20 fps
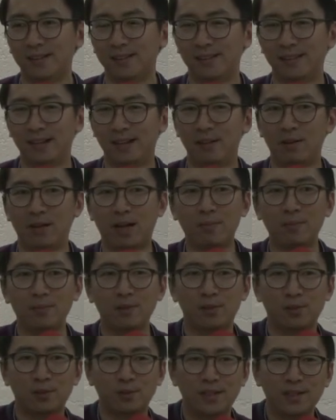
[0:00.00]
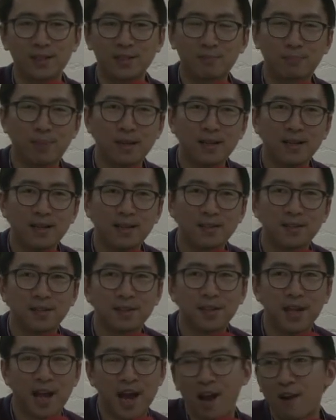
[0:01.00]
That they come into this place,
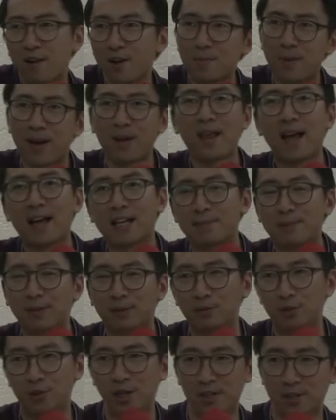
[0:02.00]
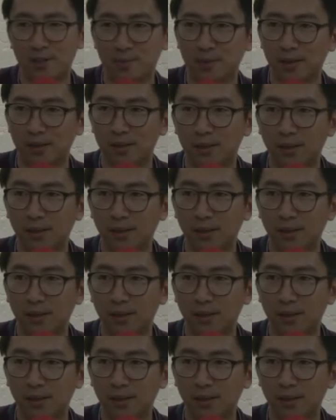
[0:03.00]
everybody expect to change me.